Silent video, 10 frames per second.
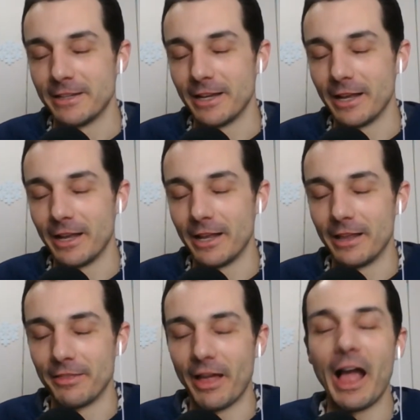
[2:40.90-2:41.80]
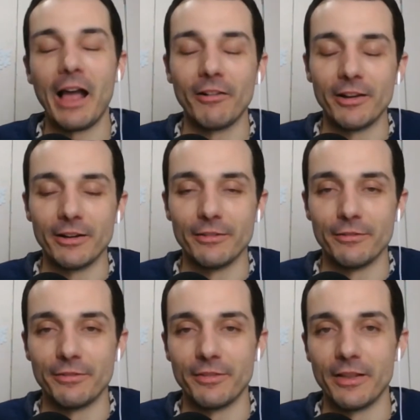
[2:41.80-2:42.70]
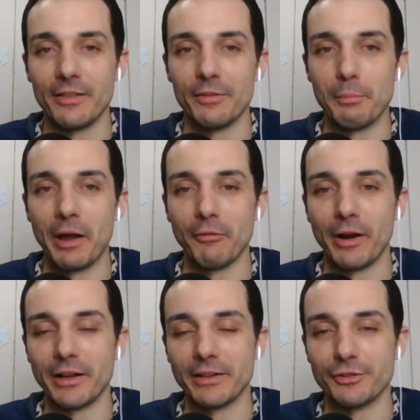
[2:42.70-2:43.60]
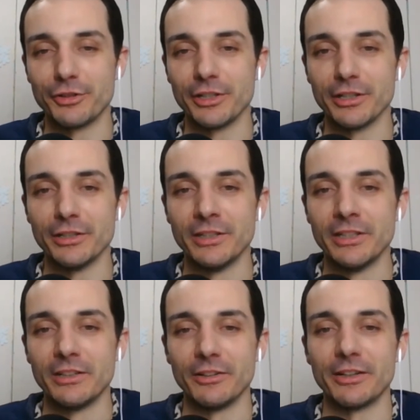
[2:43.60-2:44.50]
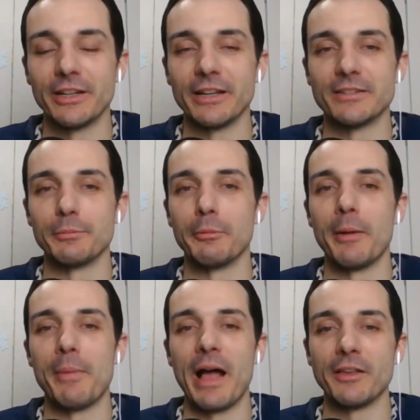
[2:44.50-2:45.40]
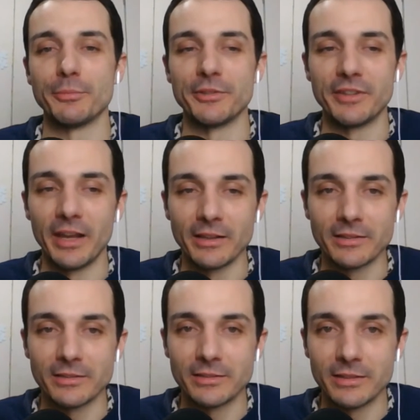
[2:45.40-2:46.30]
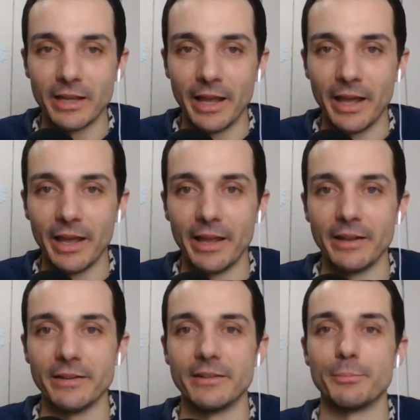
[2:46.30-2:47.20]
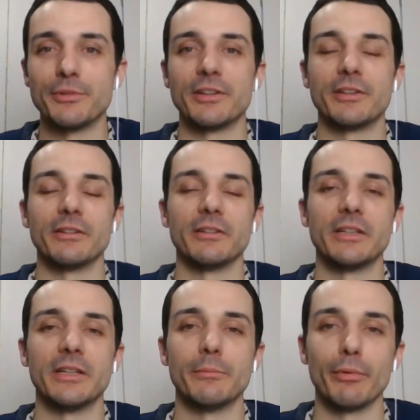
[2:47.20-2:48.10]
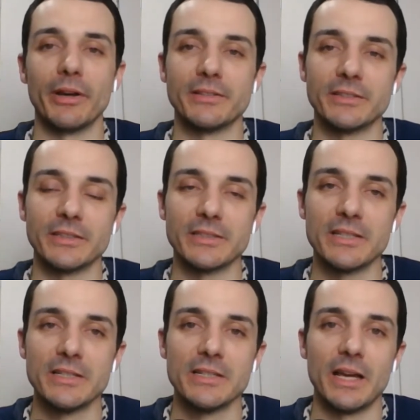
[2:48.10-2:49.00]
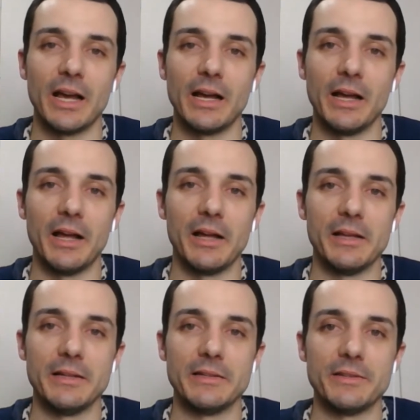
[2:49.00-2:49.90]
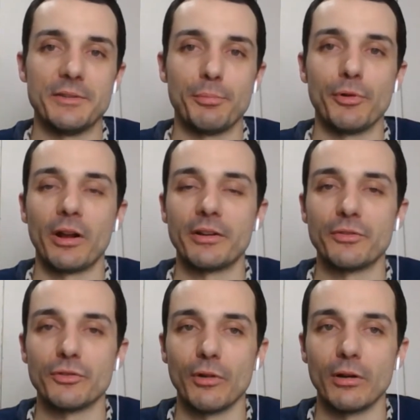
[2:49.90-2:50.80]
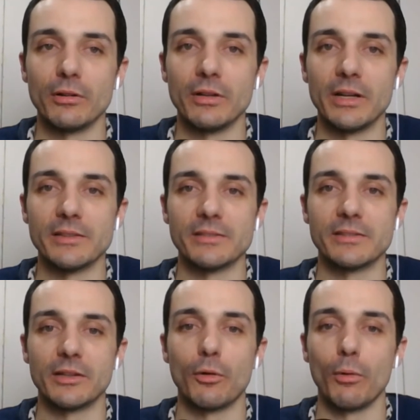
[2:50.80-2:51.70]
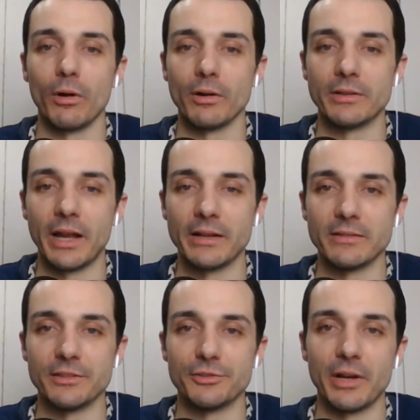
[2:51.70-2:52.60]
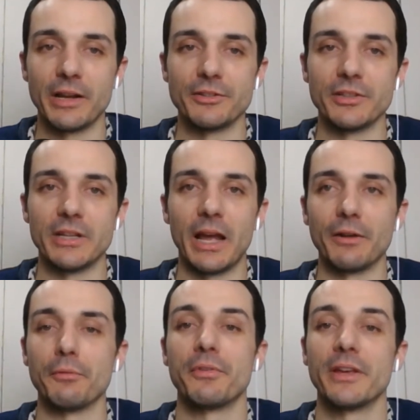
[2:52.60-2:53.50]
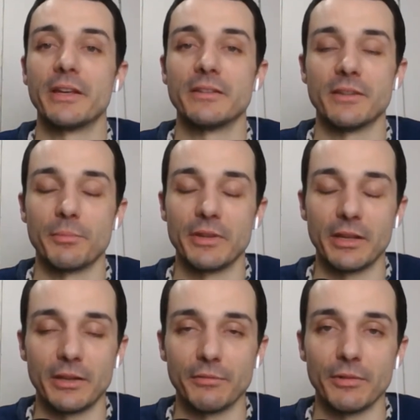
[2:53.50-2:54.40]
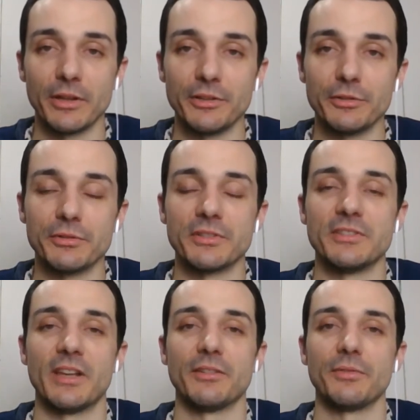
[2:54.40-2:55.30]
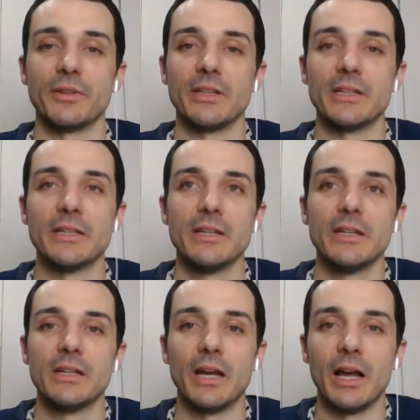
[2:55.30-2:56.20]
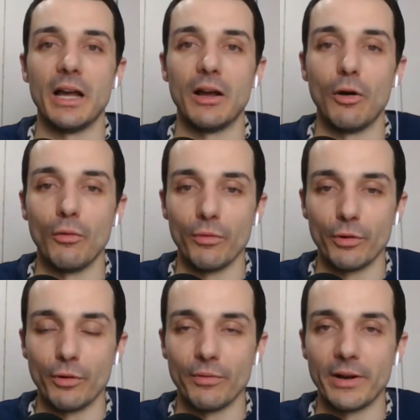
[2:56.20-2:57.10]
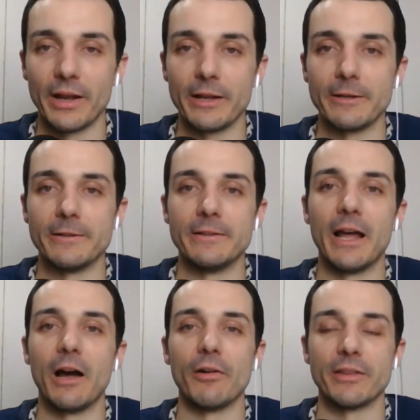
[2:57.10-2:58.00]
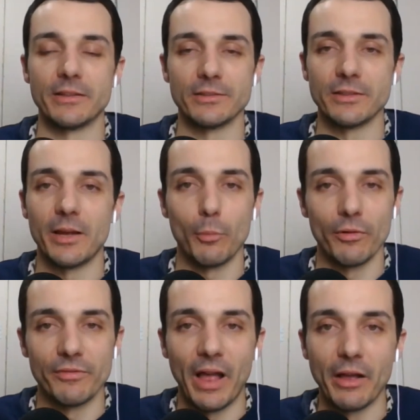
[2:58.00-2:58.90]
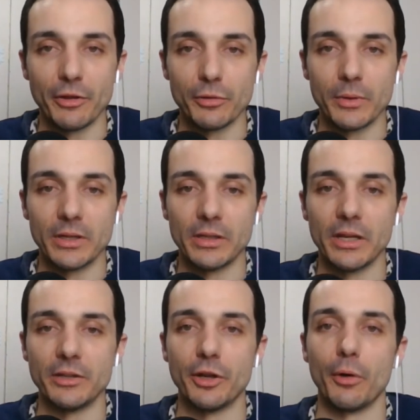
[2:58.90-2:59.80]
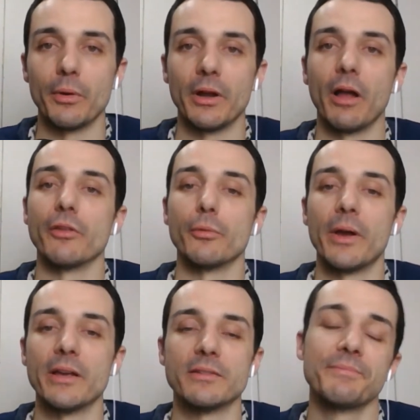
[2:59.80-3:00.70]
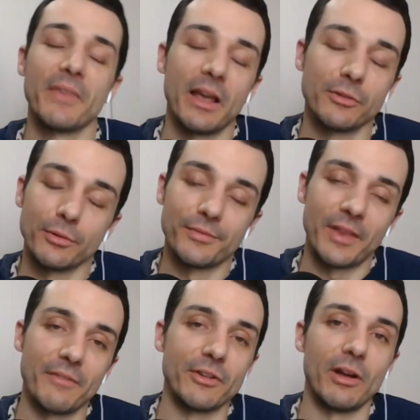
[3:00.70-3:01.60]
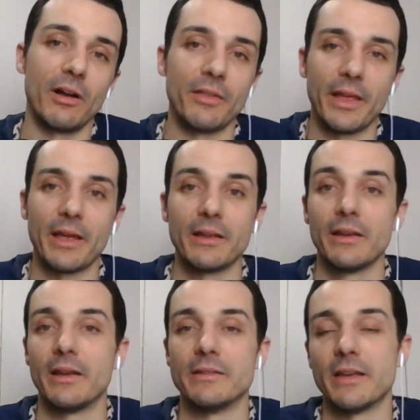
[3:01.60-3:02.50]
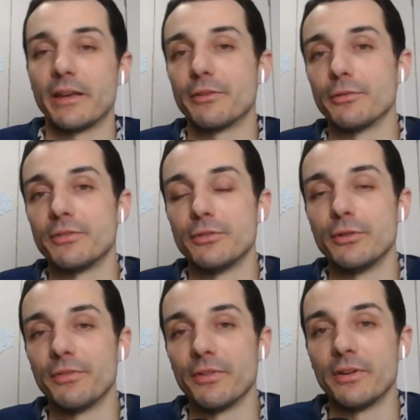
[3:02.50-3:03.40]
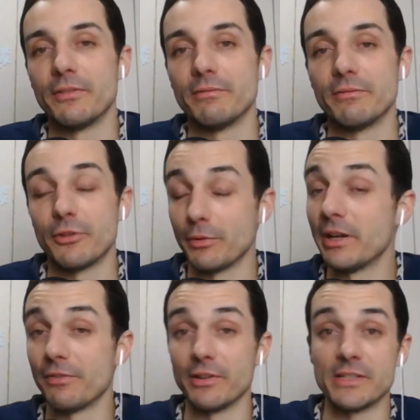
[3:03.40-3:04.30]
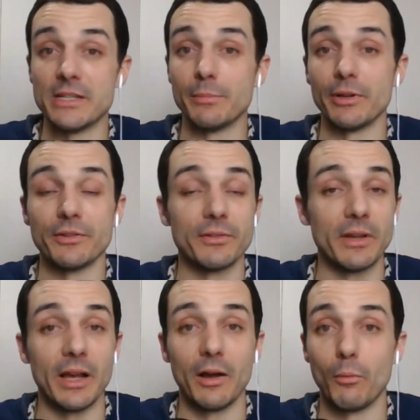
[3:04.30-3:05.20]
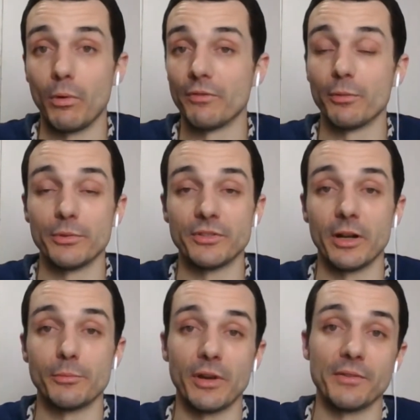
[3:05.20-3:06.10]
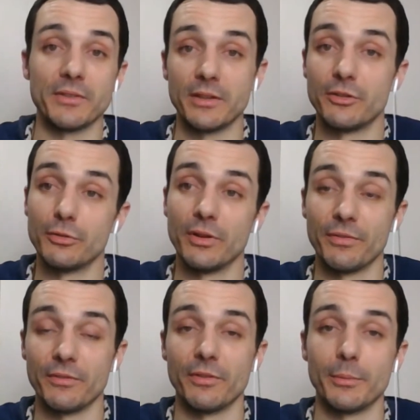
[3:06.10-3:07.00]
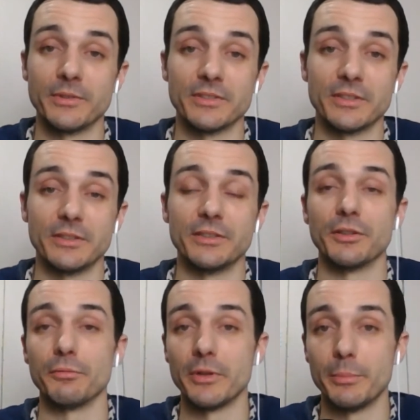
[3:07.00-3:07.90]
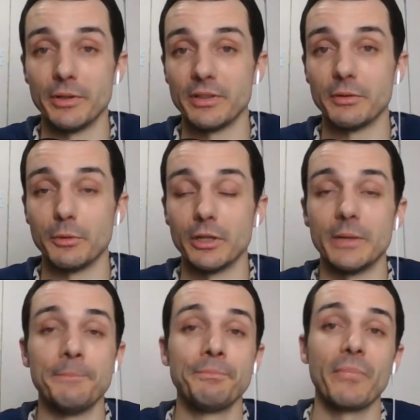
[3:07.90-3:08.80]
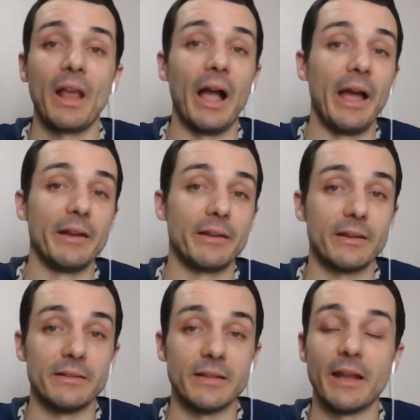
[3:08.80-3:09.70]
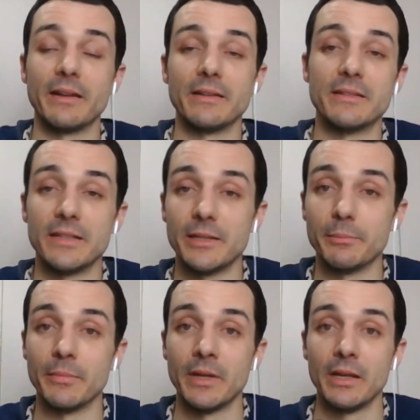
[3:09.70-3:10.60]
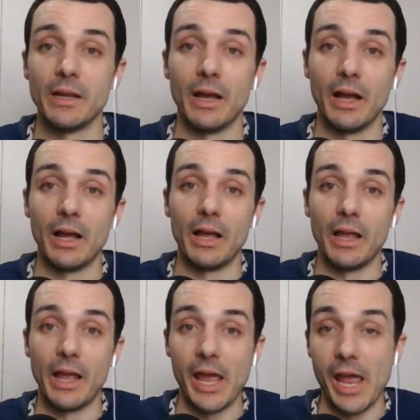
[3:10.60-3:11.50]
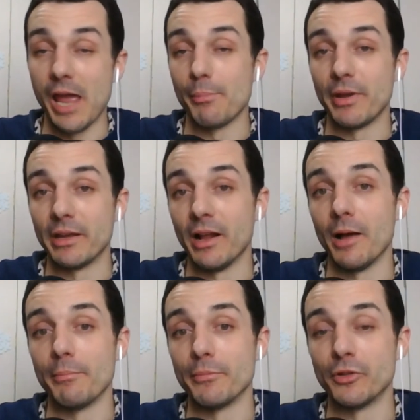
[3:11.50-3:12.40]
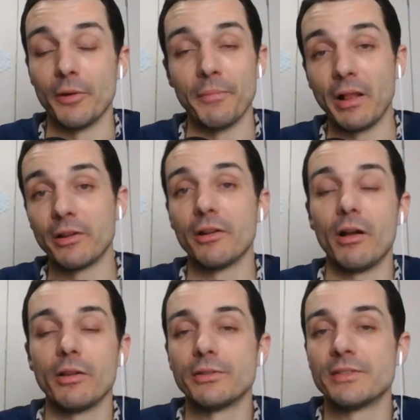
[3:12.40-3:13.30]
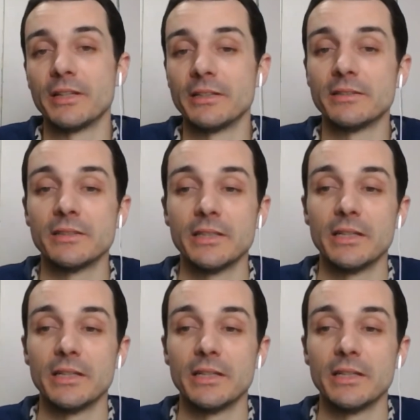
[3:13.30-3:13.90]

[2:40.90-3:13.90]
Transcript: Uh, the highlight of my writing this year, looking at some of my past mistakes and particularly embracing uh, the productive struggle as the core dynasty strategy. I don't think it's something that you can really do successfully uh, over and over again. Now, I think there's a lot more value in, in going other ways. Sort of into all that and take you through two different three different team builds, uh, one from a startup drafts and then two different from existing leagues, a rebuilding one, and a contending team uh, amping it up. So I look at all those things.